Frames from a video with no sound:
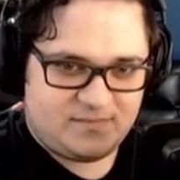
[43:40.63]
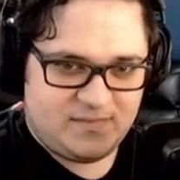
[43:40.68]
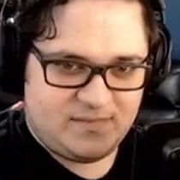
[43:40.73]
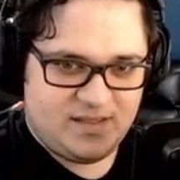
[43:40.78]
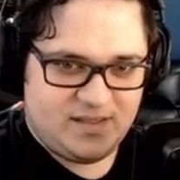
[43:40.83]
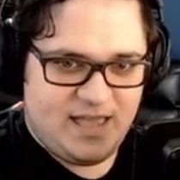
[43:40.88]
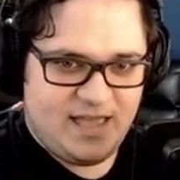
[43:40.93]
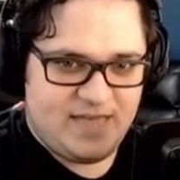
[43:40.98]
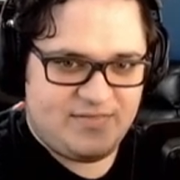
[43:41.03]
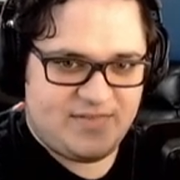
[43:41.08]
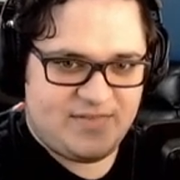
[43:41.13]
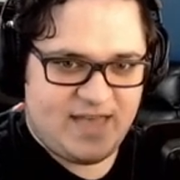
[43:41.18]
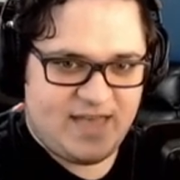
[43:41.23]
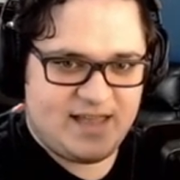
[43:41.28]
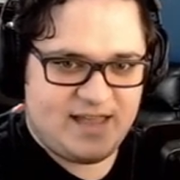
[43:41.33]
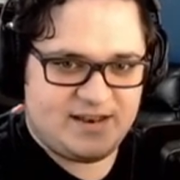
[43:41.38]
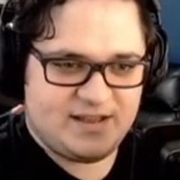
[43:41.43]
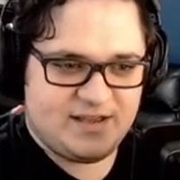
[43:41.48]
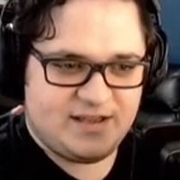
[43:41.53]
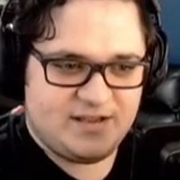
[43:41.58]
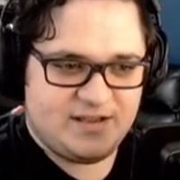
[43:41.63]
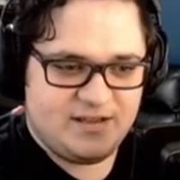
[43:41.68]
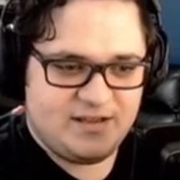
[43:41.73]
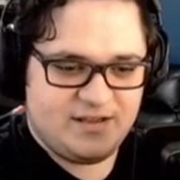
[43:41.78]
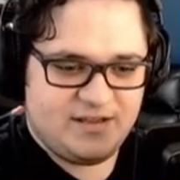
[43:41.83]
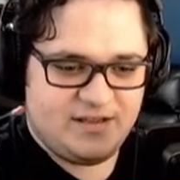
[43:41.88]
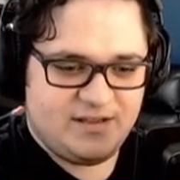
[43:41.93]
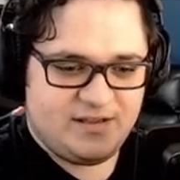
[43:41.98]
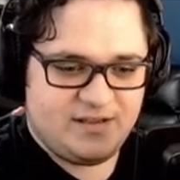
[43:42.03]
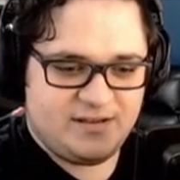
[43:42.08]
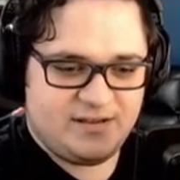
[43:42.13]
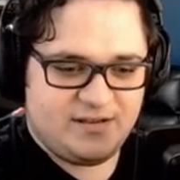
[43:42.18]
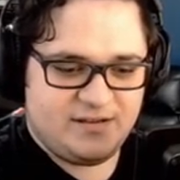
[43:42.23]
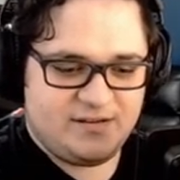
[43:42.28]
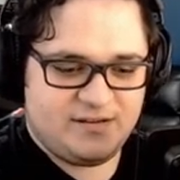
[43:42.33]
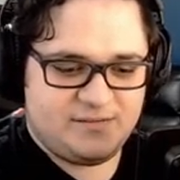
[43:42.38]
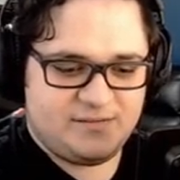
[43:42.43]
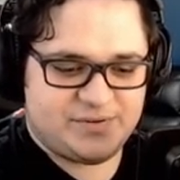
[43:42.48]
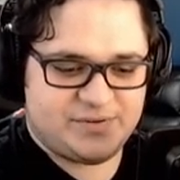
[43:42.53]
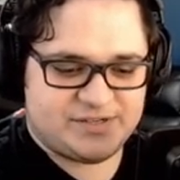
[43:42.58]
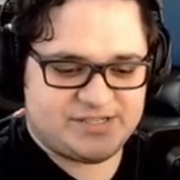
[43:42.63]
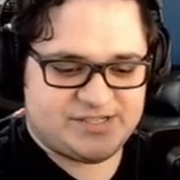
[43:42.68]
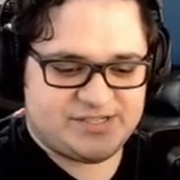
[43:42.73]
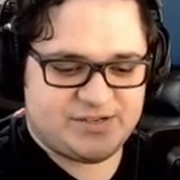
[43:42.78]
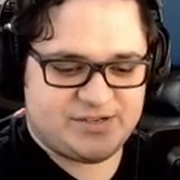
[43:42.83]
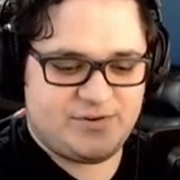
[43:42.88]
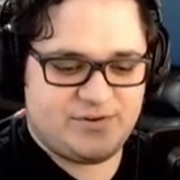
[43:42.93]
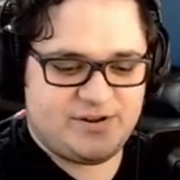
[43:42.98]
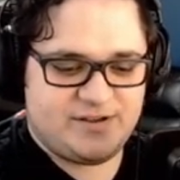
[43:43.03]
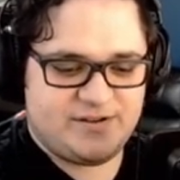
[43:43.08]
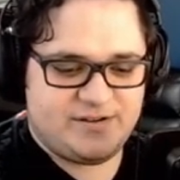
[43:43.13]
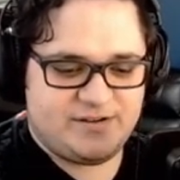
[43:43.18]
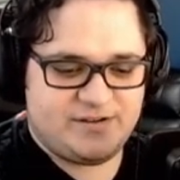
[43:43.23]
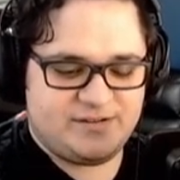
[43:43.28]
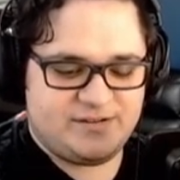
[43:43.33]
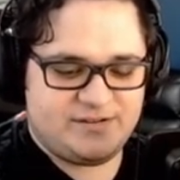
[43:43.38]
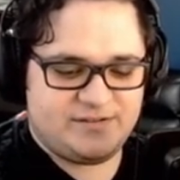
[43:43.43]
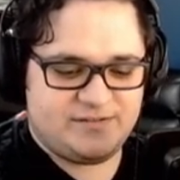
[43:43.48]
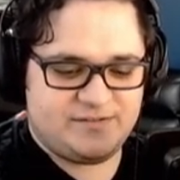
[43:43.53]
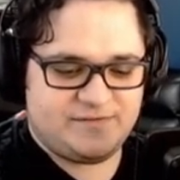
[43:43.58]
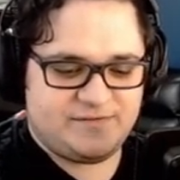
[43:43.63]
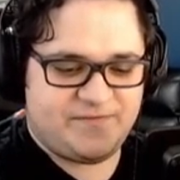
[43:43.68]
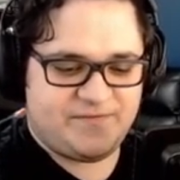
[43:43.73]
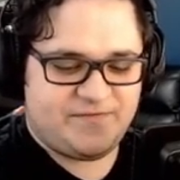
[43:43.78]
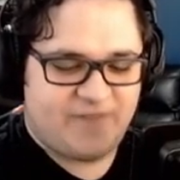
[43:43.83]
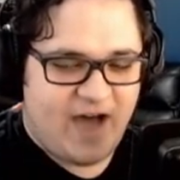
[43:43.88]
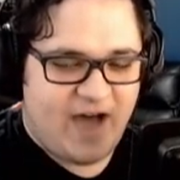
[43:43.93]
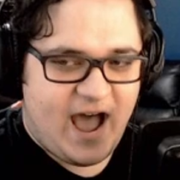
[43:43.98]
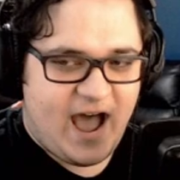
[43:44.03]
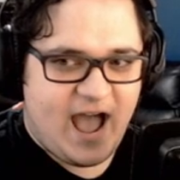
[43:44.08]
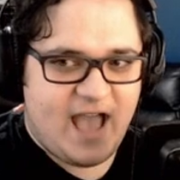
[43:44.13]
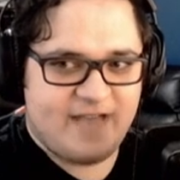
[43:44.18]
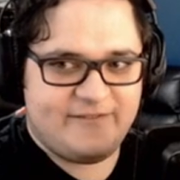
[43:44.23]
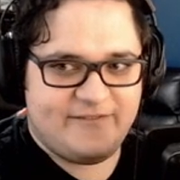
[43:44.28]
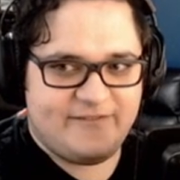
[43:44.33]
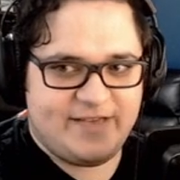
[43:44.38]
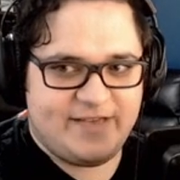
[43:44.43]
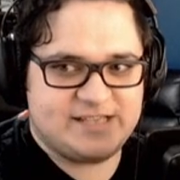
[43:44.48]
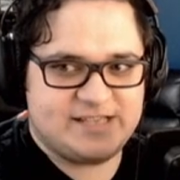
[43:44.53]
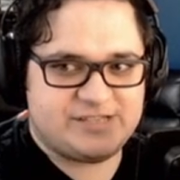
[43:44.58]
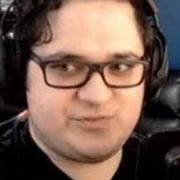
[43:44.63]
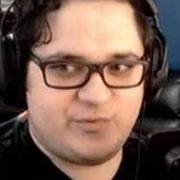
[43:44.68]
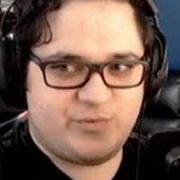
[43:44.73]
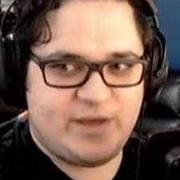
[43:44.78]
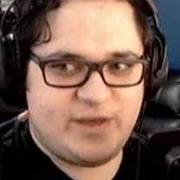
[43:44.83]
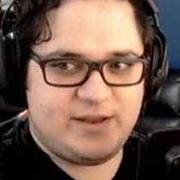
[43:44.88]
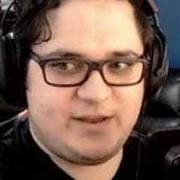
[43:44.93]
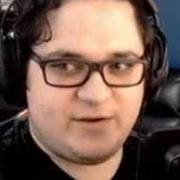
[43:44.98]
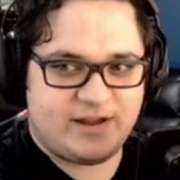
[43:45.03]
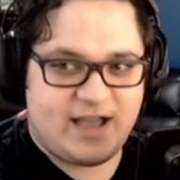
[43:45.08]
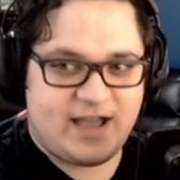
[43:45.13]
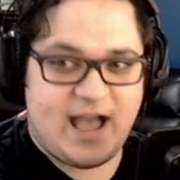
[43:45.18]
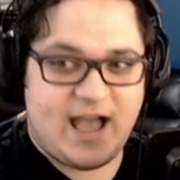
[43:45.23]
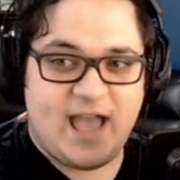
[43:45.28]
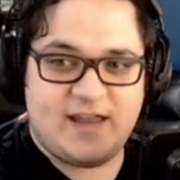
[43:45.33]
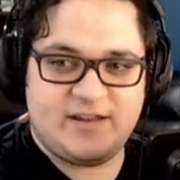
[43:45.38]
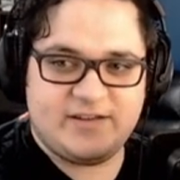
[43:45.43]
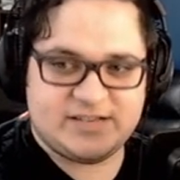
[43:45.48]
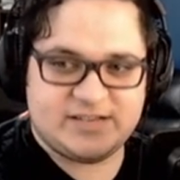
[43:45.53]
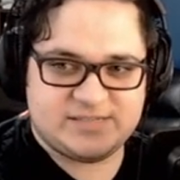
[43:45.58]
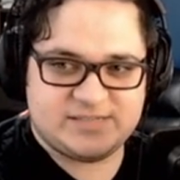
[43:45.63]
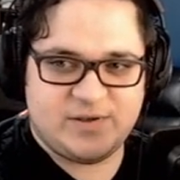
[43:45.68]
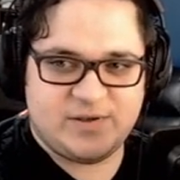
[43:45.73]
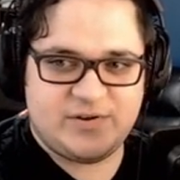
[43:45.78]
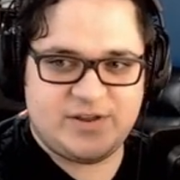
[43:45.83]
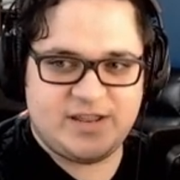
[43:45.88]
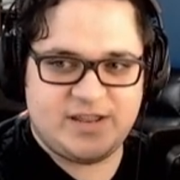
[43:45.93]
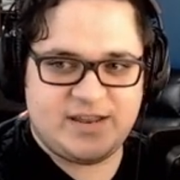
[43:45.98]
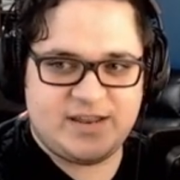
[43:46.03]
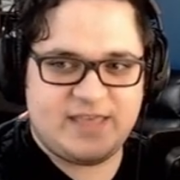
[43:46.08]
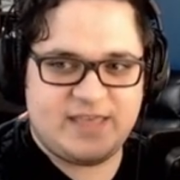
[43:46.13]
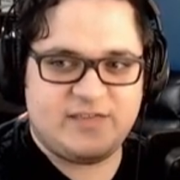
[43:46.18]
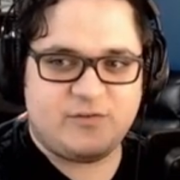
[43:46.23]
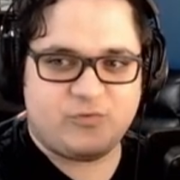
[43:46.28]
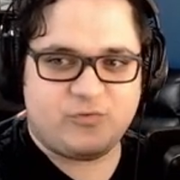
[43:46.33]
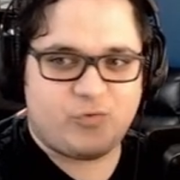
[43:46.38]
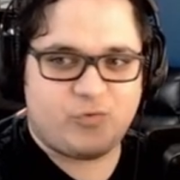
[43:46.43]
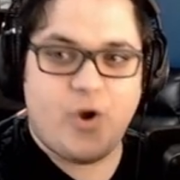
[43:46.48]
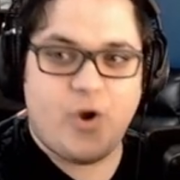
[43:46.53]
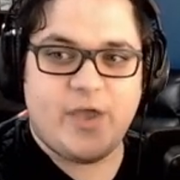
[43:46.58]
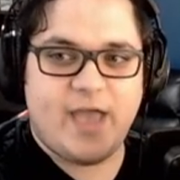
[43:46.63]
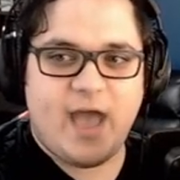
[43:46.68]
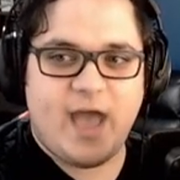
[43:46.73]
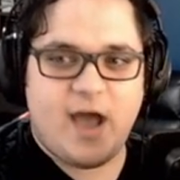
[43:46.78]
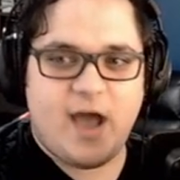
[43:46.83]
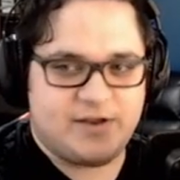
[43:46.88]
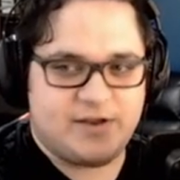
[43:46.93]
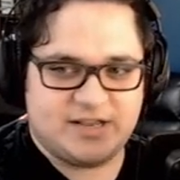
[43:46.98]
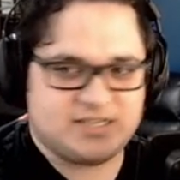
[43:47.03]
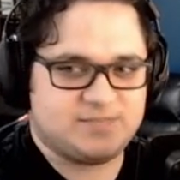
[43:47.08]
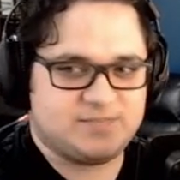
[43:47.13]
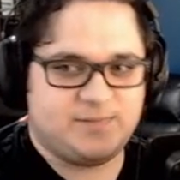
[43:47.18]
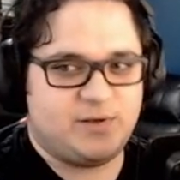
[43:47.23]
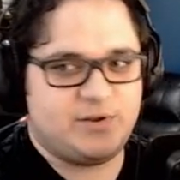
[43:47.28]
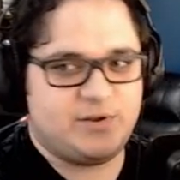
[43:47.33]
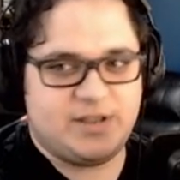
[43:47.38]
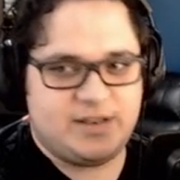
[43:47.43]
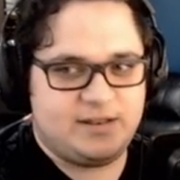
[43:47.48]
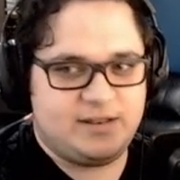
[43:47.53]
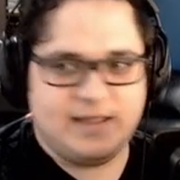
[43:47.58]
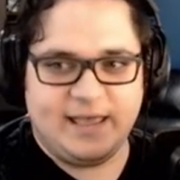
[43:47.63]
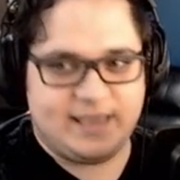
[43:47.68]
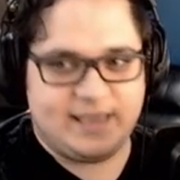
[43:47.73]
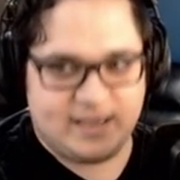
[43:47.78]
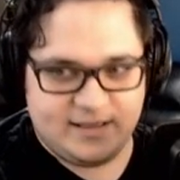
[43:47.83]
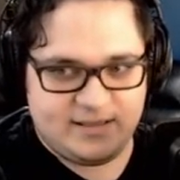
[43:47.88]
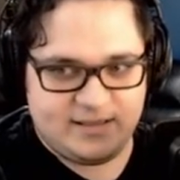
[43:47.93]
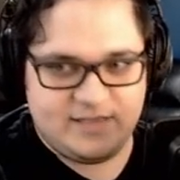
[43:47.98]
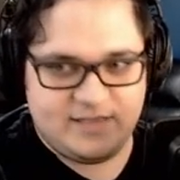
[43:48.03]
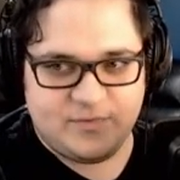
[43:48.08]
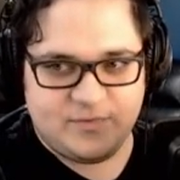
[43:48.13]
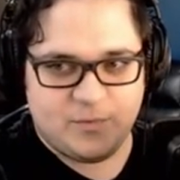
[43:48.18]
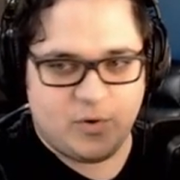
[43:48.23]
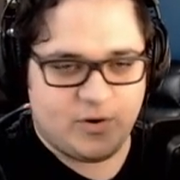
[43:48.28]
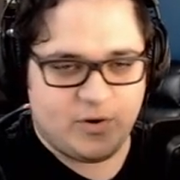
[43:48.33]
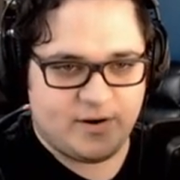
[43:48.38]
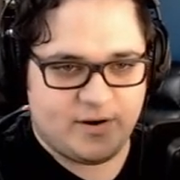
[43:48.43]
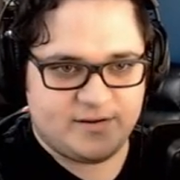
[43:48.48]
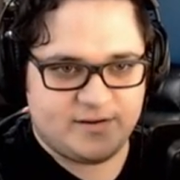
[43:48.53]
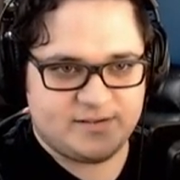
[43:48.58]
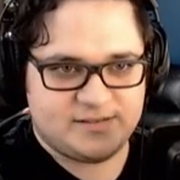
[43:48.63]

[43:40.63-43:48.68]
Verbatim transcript: and then Persona five is when it kind of exploded, and then Royale it exploded like even more.